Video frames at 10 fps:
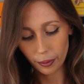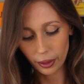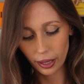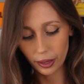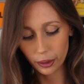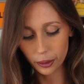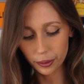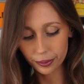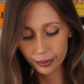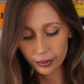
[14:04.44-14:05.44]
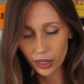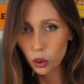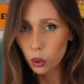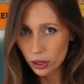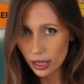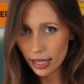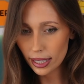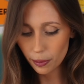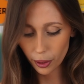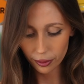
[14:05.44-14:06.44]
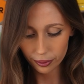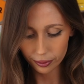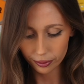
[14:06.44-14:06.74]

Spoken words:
About a 1/4 teaspoon,